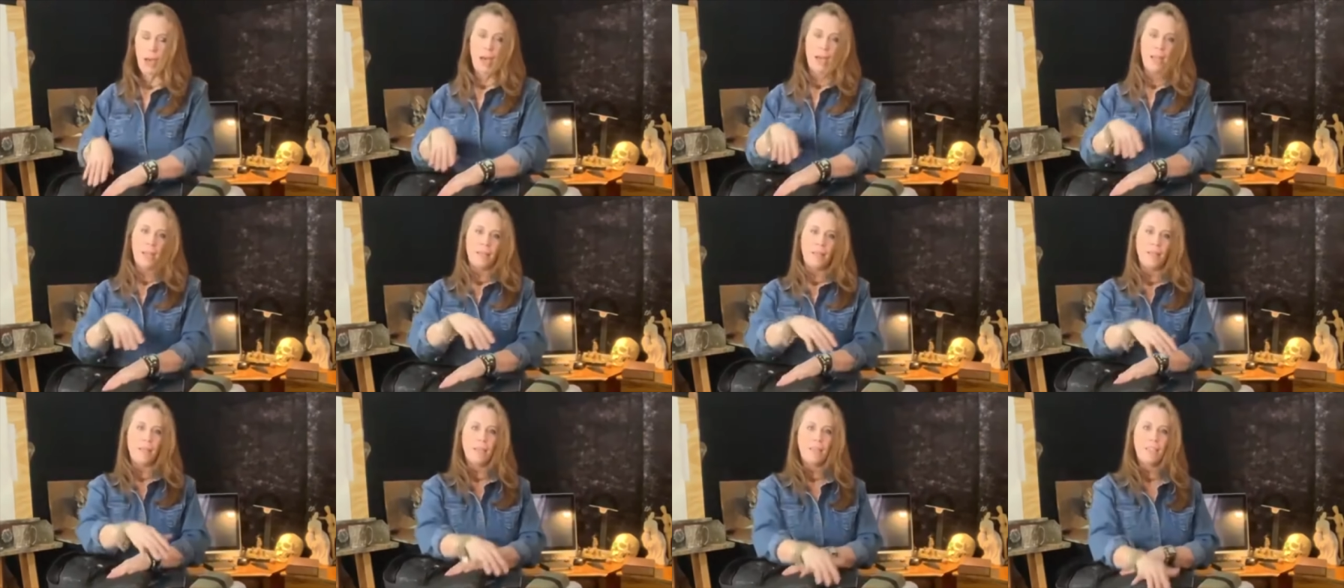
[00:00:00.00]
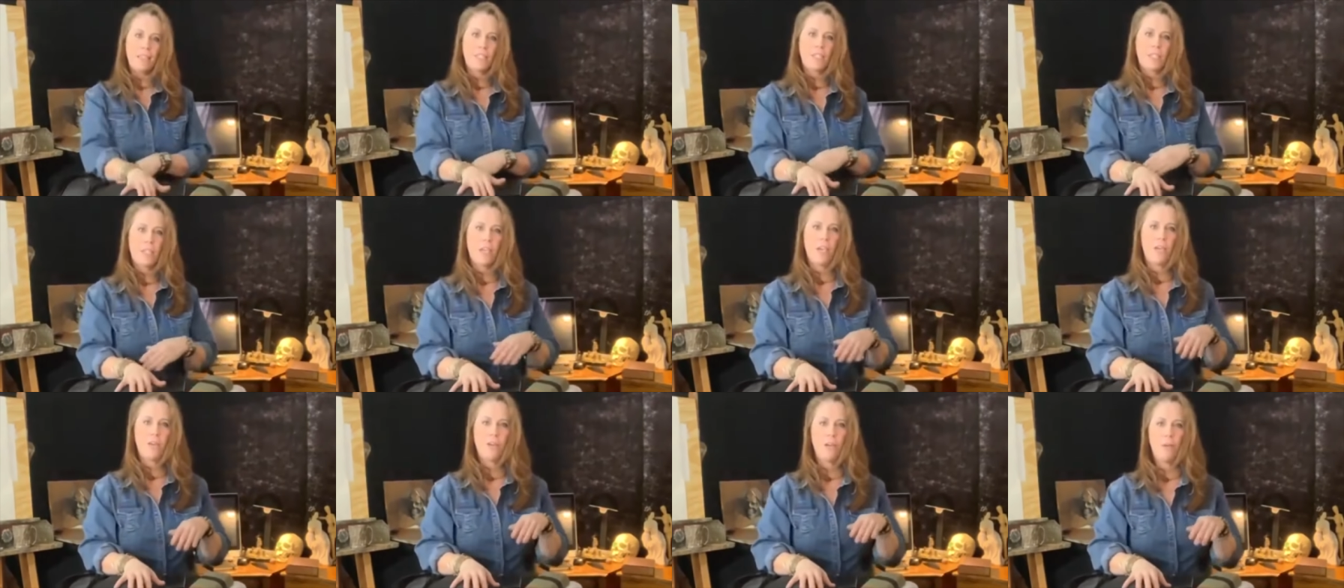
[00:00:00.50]
I like to
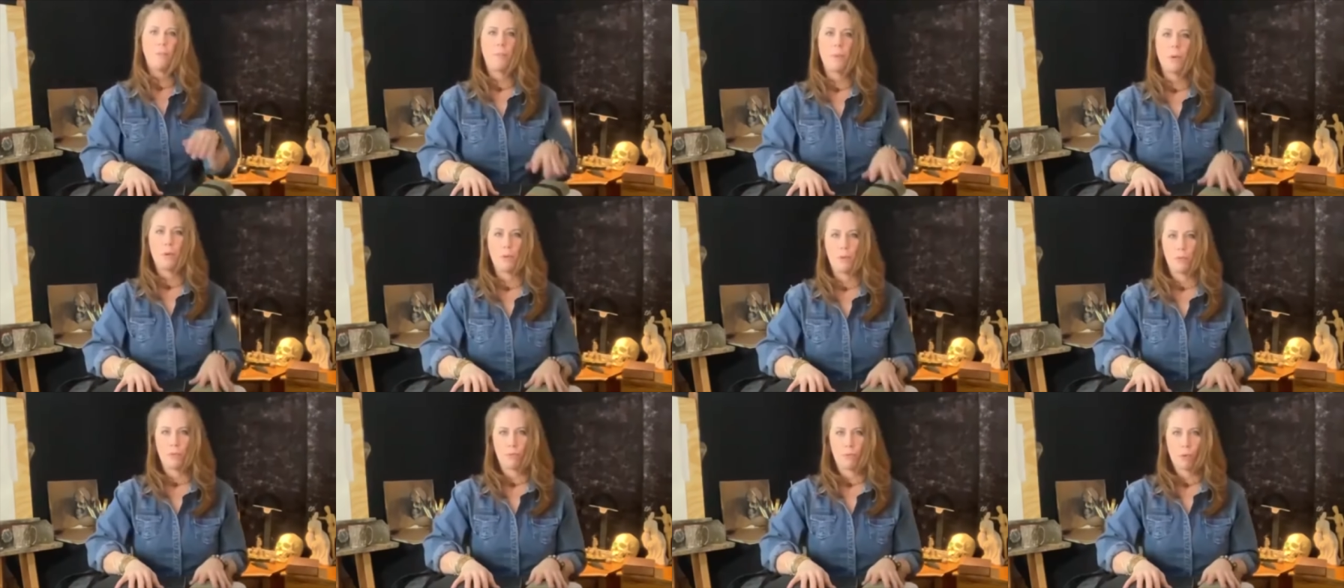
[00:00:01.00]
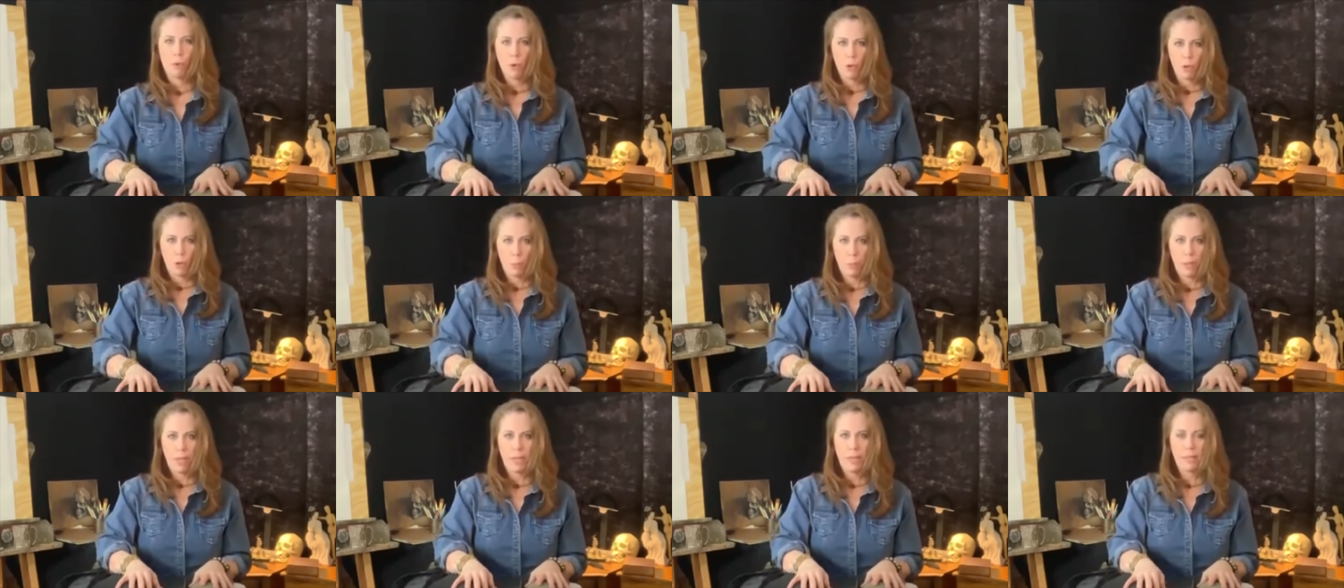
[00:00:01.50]
carry both
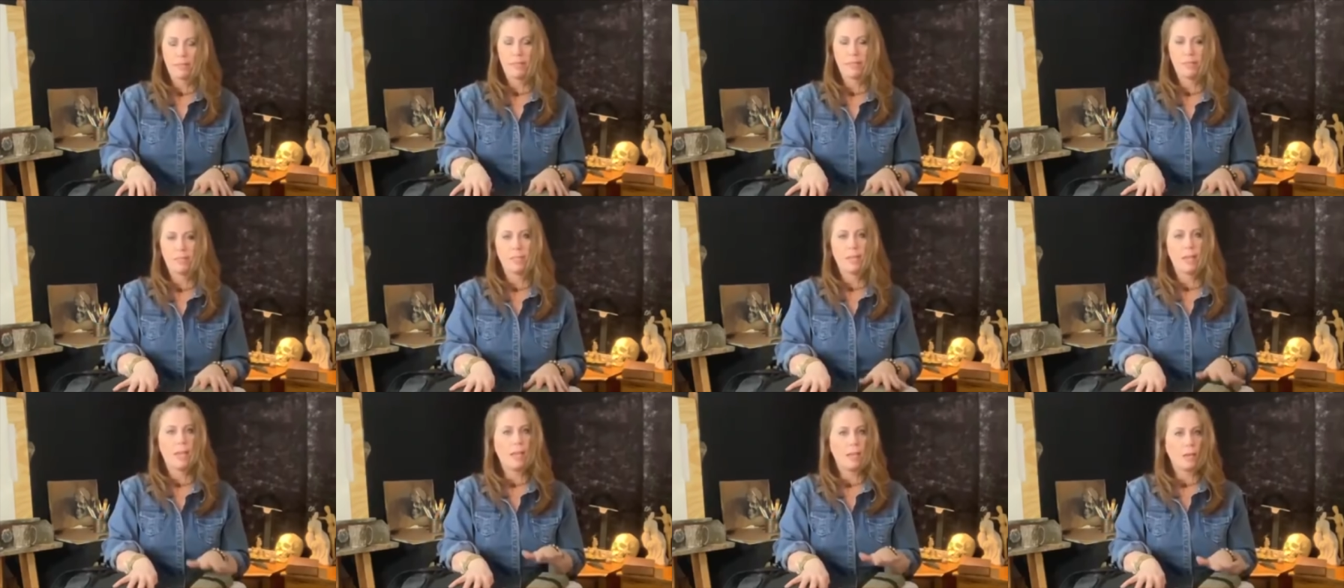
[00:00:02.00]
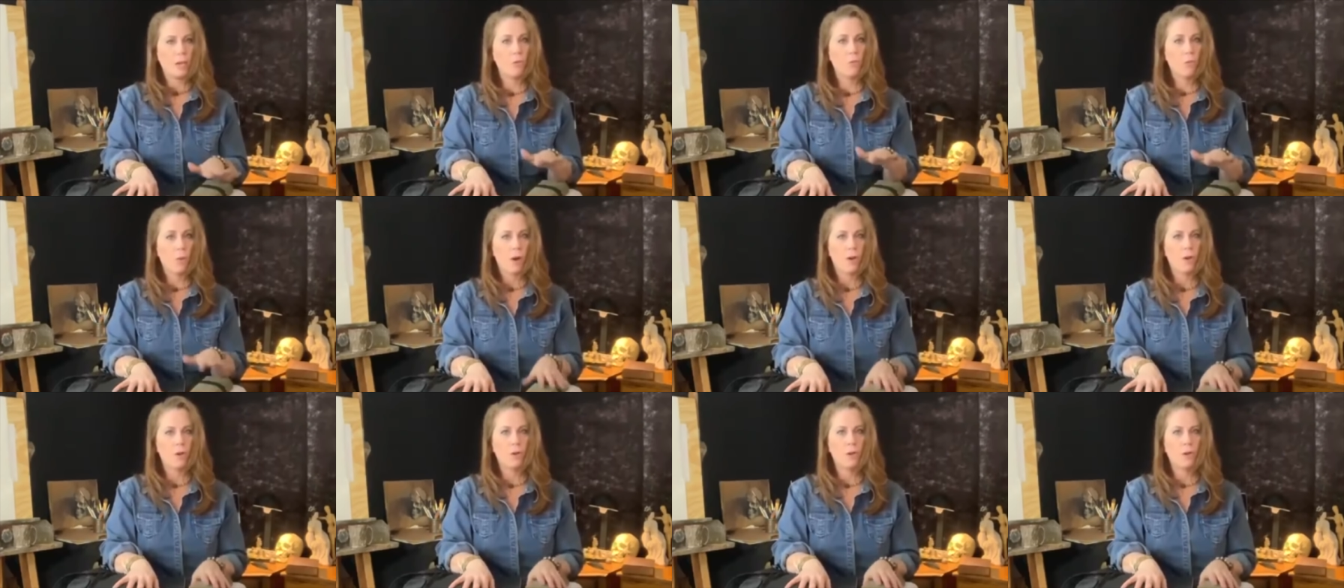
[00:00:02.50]
oil paints and
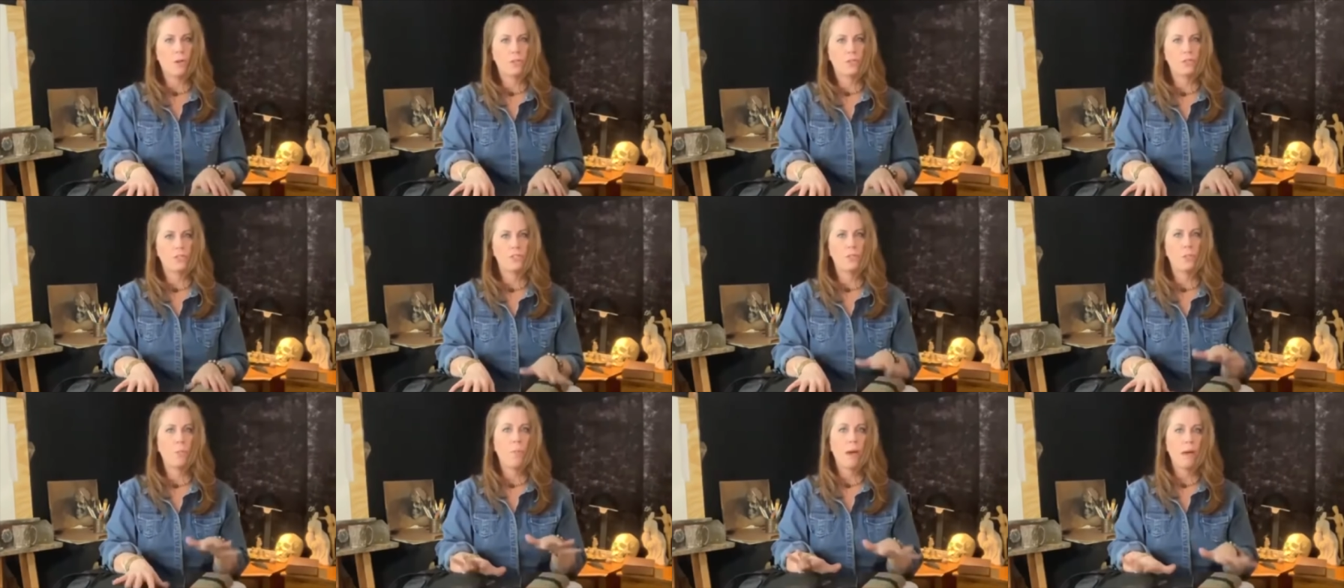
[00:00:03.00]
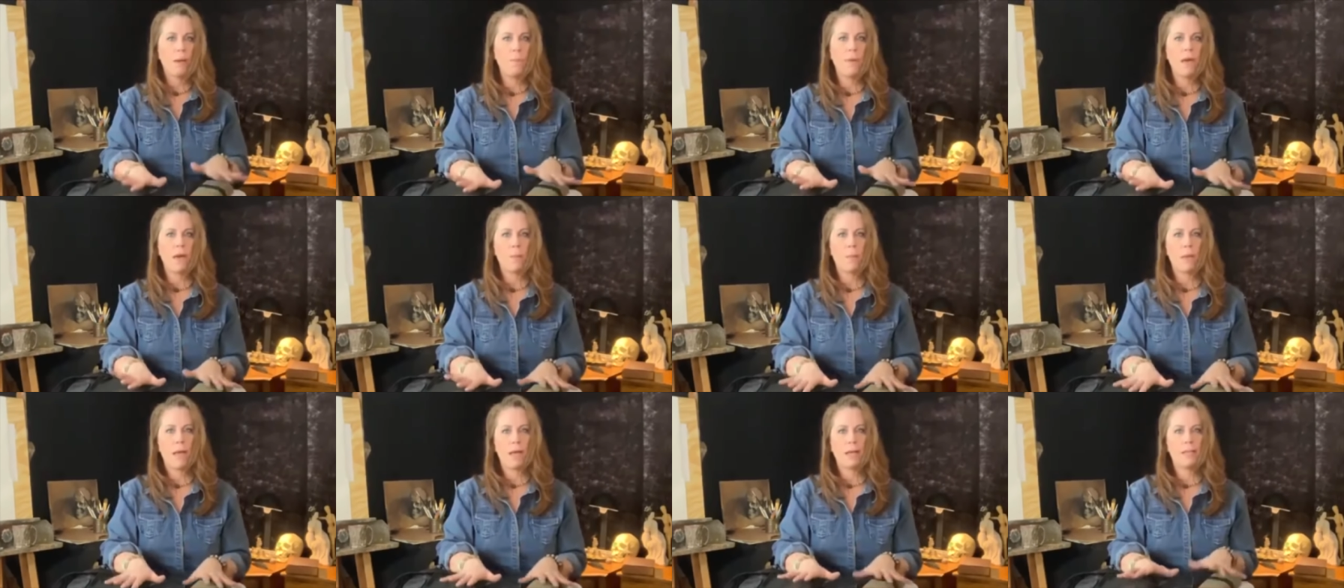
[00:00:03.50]
watercolors, so my
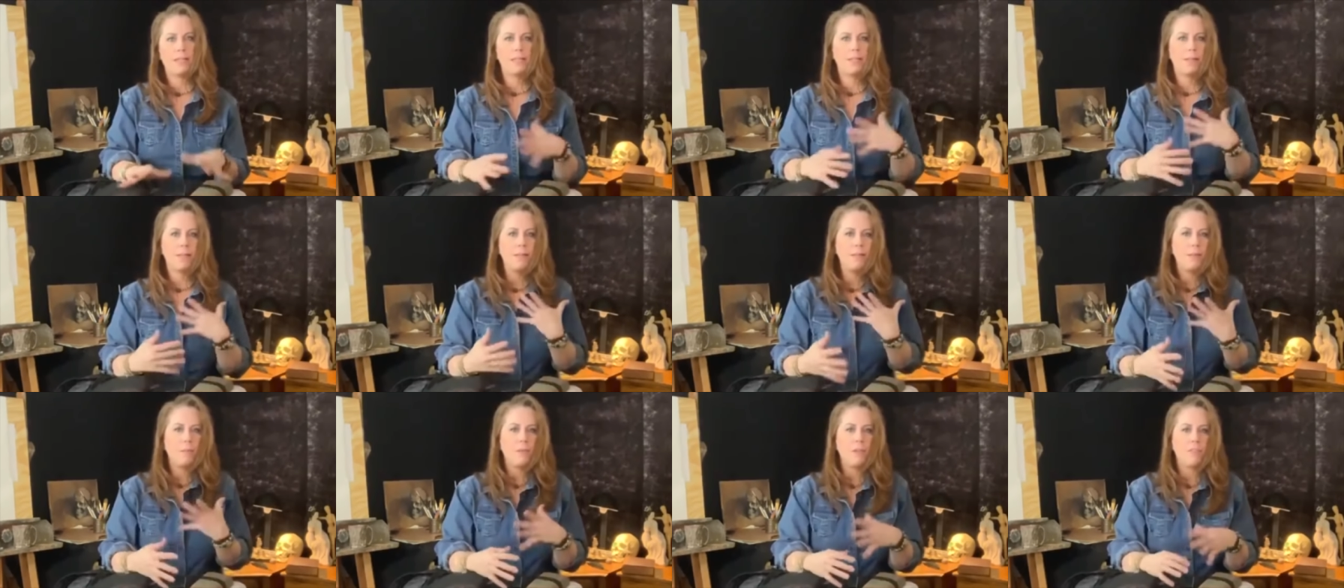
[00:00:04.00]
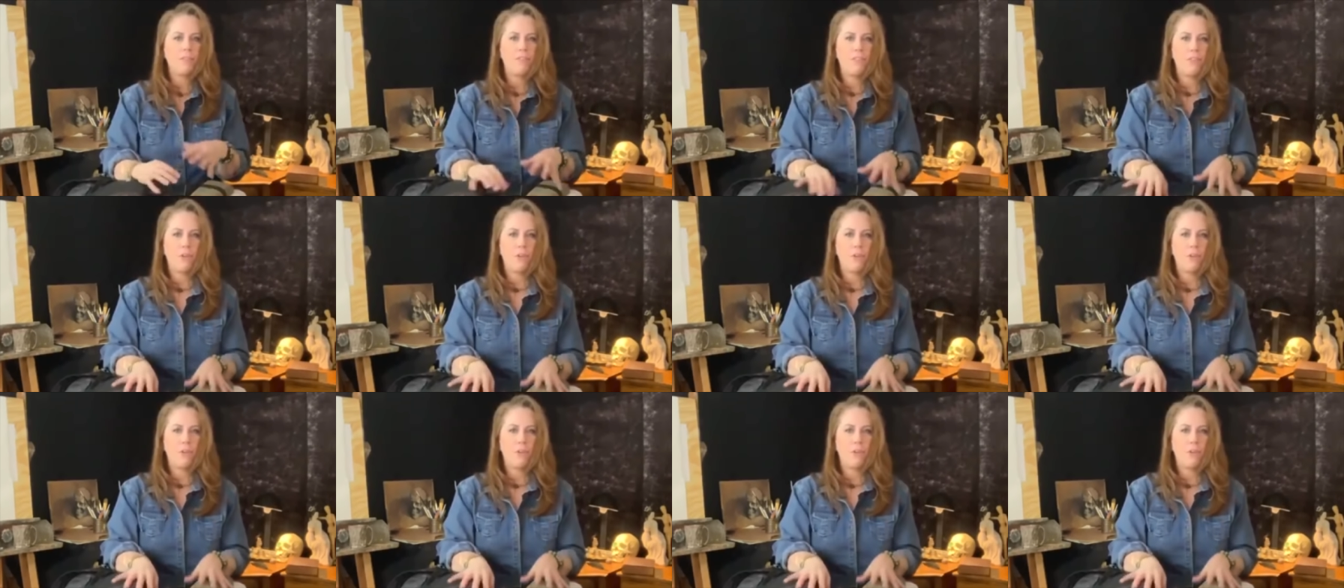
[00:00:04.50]
backpack is a little bit